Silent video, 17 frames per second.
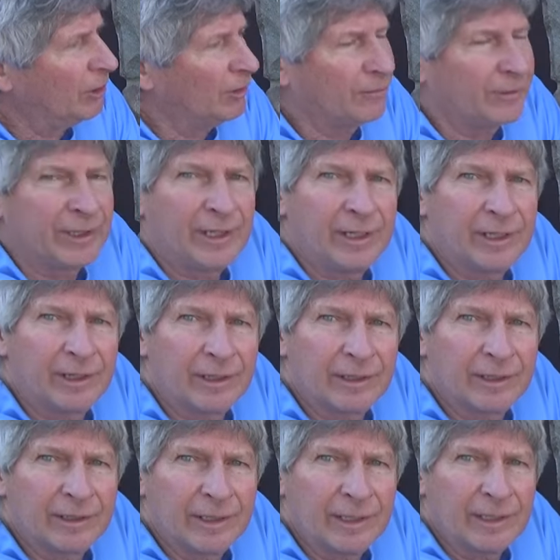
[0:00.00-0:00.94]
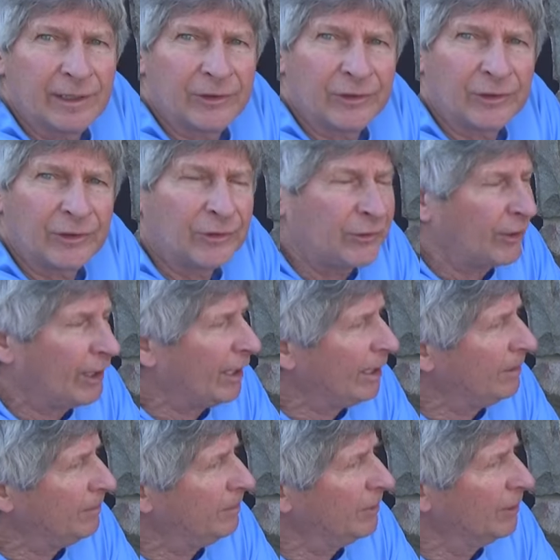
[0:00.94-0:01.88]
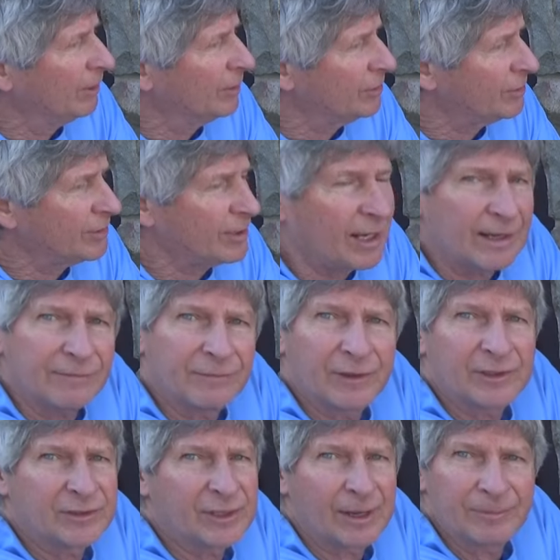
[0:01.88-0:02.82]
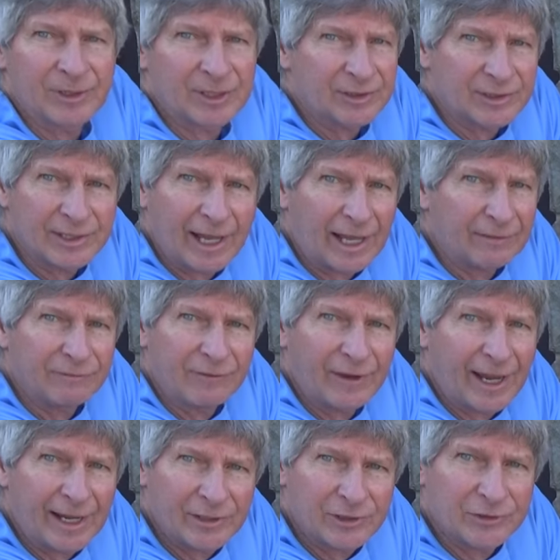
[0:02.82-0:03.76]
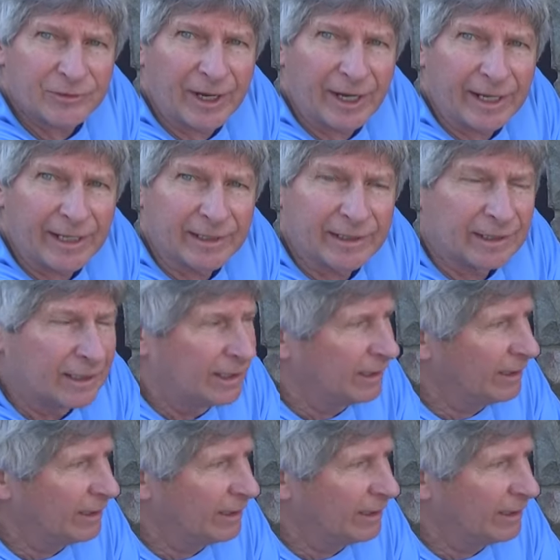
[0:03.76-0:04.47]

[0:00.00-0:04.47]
over here is the same stuff except it's not fast drying.